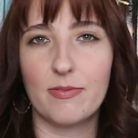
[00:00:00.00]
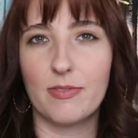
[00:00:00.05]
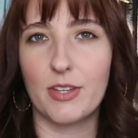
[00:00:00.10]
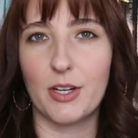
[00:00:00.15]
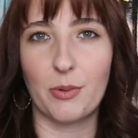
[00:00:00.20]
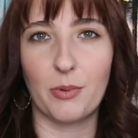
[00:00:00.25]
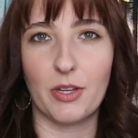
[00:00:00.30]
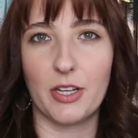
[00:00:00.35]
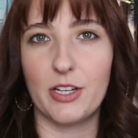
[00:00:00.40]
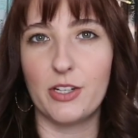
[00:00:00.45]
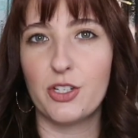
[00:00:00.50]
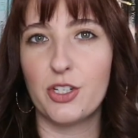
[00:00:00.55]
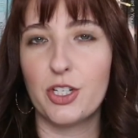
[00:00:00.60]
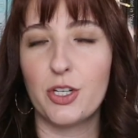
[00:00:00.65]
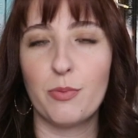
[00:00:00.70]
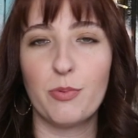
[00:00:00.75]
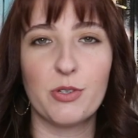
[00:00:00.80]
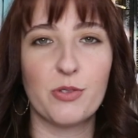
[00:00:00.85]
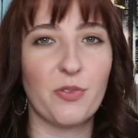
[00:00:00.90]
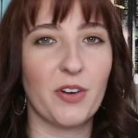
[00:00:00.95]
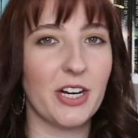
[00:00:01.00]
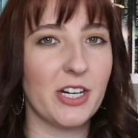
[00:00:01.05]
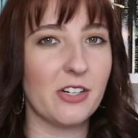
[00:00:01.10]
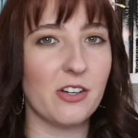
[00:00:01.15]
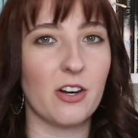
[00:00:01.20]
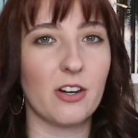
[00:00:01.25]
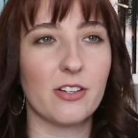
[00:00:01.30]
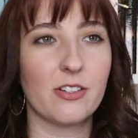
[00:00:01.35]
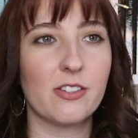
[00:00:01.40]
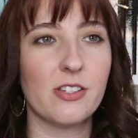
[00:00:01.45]
Their relationship was very
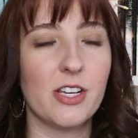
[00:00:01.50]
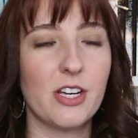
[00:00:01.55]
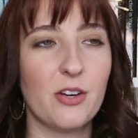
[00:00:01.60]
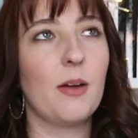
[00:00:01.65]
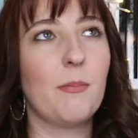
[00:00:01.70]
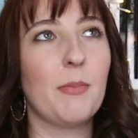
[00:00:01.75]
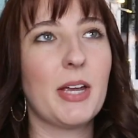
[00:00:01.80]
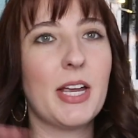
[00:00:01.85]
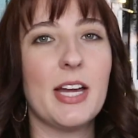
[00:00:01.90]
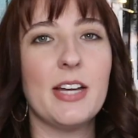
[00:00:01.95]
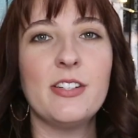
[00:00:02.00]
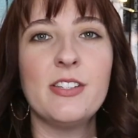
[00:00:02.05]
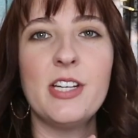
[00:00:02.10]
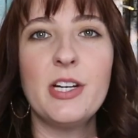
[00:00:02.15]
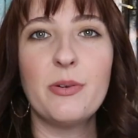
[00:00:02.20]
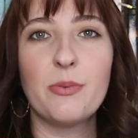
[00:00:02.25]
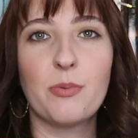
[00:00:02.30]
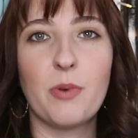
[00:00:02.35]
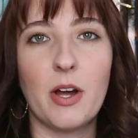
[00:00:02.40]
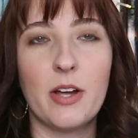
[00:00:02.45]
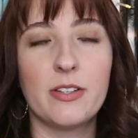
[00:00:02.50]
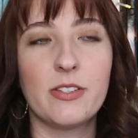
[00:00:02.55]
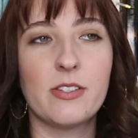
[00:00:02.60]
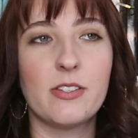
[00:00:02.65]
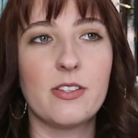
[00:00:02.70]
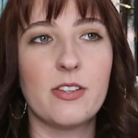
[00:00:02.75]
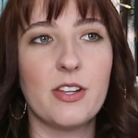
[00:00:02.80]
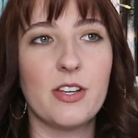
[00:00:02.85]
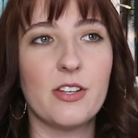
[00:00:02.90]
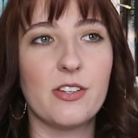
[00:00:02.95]
toxic. Mackenzie
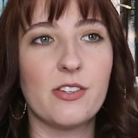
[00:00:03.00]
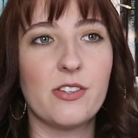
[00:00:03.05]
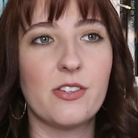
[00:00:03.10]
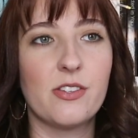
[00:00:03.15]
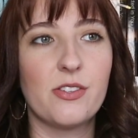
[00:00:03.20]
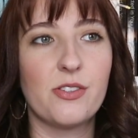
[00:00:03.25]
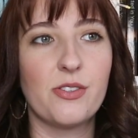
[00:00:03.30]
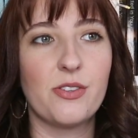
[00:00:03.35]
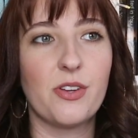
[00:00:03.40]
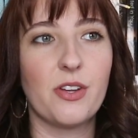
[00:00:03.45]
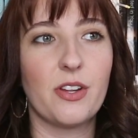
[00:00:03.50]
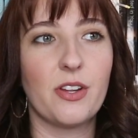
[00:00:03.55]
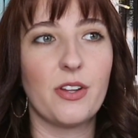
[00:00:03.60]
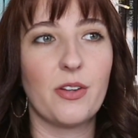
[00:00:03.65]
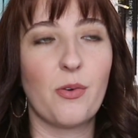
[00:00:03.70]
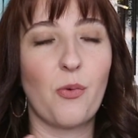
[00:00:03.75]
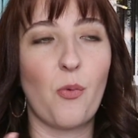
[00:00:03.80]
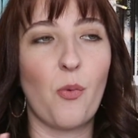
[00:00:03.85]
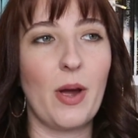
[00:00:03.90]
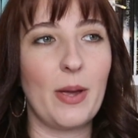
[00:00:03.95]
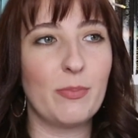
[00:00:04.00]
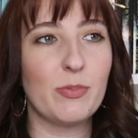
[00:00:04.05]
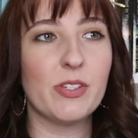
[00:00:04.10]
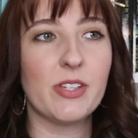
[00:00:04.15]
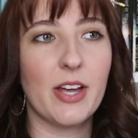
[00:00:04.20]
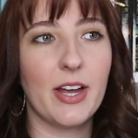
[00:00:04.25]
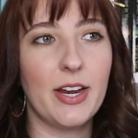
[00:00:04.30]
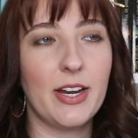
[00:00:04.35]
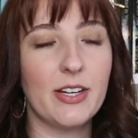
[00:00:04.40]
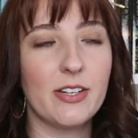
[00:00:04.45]
runs this
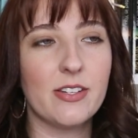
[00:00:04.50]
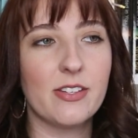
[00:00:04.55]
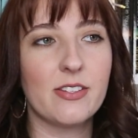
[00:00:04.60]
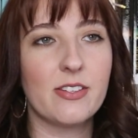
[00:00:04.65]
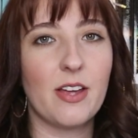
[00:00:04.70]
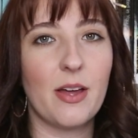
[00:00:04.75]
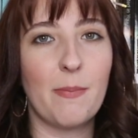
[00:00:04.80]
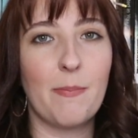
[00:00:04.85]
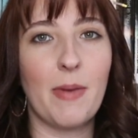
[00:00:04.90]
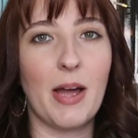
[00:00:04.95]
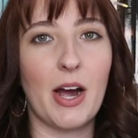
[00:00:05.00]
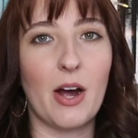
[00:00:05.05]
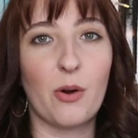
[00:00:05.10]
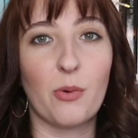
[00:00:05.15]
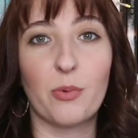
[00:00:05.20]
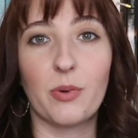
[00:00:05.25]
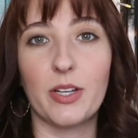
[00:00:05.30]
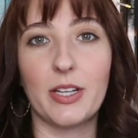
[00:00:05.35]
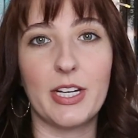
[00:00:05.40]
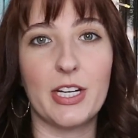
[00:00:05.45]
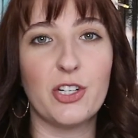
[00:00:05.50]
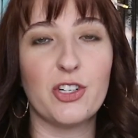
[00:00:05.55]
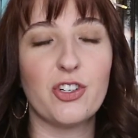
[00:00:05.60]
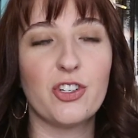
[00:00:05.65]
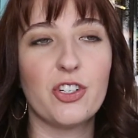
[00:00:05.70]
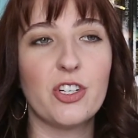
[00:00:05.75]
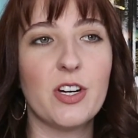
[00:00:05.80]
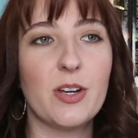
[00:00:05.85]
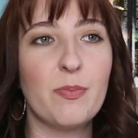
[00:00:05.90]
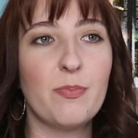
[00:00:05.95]
websites about
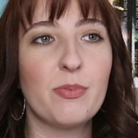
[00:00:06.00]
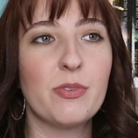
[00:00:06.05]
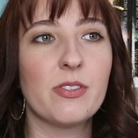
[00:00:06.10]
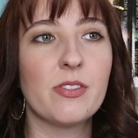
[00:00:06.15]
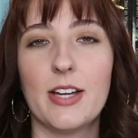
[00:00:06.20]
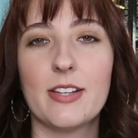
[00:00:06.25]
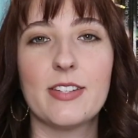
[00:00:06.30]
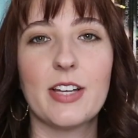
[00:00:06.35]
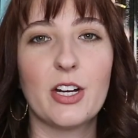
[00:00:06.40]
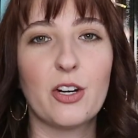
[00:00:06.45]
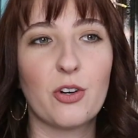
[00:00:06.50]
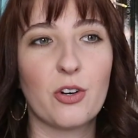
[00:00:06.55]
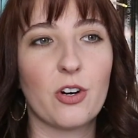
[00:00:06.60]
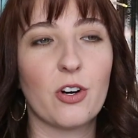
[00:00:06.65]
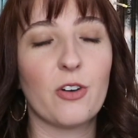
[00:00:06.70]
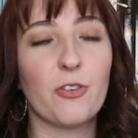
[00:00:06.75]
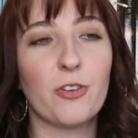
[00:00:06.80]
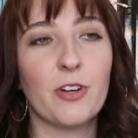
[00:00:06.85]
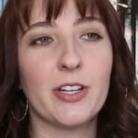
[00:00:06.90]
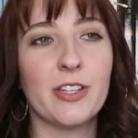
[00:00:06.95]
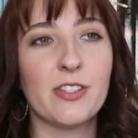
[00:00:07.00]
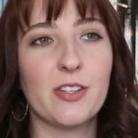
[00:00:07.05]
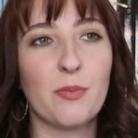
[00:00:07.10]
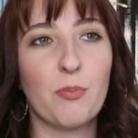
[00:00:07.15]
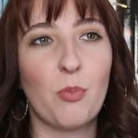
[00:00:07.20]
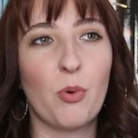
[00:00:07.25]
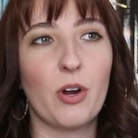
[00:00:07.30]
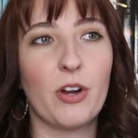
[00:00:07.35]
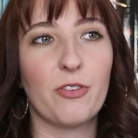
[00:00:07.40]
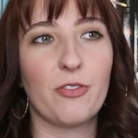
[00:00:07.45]
relationships. It's like girlfriends
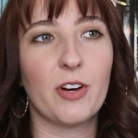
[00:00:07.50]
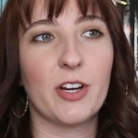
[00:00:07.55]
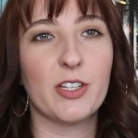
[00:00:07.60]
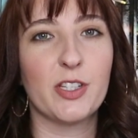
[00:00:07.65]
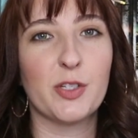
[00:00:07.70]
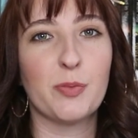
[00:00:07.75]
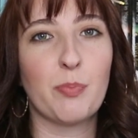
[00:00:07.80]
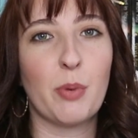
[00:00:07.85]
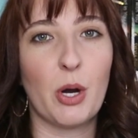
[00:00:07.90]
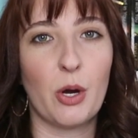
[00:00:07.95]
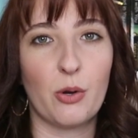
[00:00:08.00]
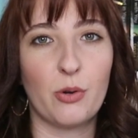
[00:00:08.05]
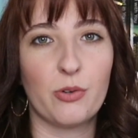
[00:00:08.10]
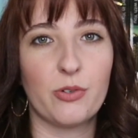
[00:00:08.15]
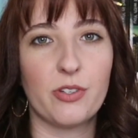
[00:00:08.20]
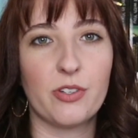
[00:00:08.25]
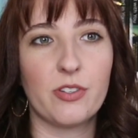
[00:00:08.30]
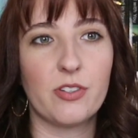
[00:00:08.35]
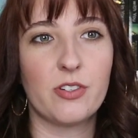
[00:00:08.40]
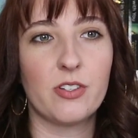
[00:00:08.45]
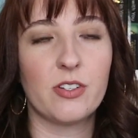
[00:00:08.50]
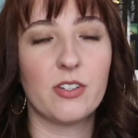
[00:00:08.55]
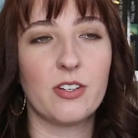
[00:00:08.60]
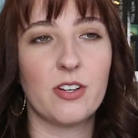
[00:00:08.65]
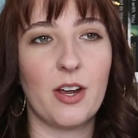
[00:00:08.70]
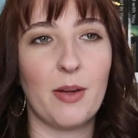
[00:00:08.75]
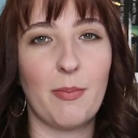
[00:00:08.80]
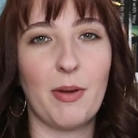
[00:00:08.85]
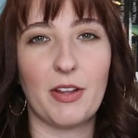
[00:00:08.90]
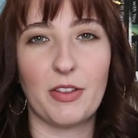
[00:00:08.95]
and boyfriends post
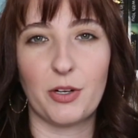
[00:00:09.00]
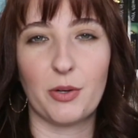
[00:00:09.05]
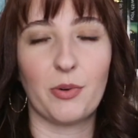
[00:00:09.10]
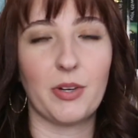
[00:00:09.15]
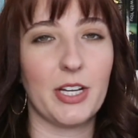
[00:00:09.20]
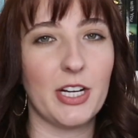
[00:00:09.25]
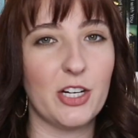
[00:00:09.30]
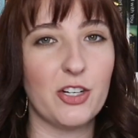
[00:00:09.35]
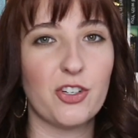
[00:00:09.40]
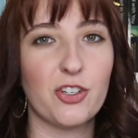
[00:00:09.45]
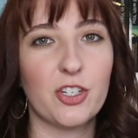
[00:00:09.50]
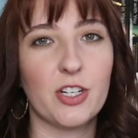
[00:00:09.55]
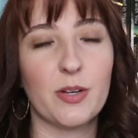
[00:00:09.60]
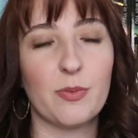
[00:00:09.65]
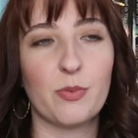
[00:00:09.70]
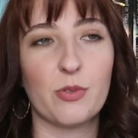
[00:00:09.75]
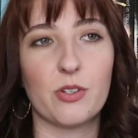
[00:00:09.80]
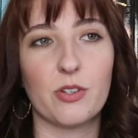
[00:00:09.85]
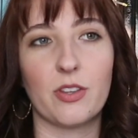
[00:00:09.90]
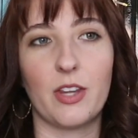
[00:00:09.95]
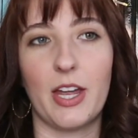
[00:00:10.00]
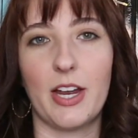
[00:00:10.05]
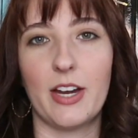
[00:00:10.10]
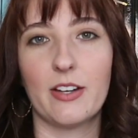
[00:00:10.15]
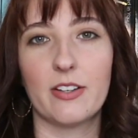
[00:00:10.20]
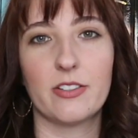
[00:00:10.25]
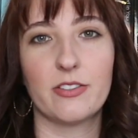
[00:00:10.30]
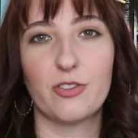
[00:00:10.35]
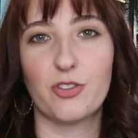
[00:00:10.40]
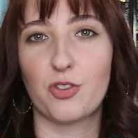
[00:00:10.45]
about their relationships and
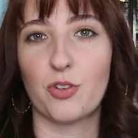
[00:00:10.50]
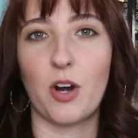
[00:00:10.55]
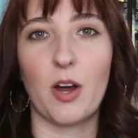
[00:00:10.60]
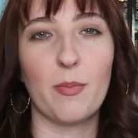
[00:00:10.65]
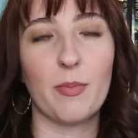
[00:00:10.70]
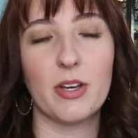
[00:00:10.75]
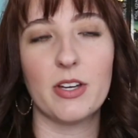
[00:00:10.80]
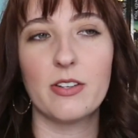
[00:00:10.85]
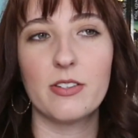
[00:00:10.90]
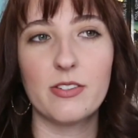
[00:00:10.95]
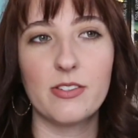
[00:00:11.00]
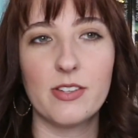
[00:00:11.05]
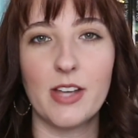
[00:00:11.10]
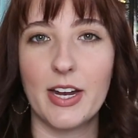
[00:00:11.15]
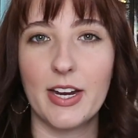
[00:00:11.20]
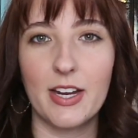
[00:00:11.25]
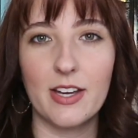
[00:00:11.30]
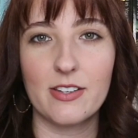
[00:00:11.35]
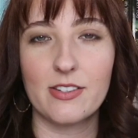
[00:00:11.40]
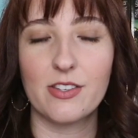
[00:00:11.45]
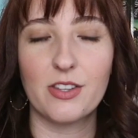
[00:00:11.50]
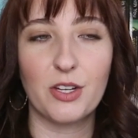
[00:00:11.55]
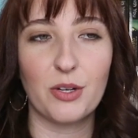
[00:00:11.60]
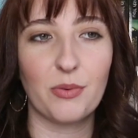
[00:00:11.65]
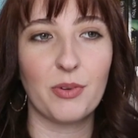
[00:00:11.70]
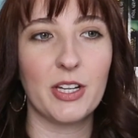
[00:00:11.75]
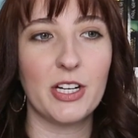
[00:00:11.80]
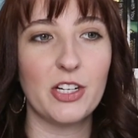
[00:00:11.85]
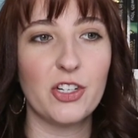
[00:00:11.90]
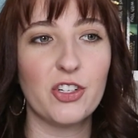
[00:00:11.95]
like dramas, I guess, in their
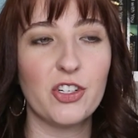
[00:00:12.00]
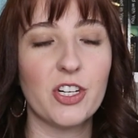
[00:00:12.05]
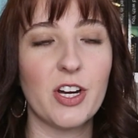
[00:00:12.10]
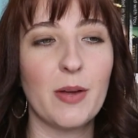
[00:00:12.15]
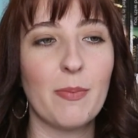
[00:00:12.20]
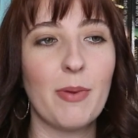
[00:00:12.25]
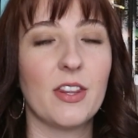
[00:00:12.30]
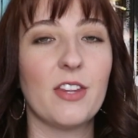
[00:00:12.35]
relationship.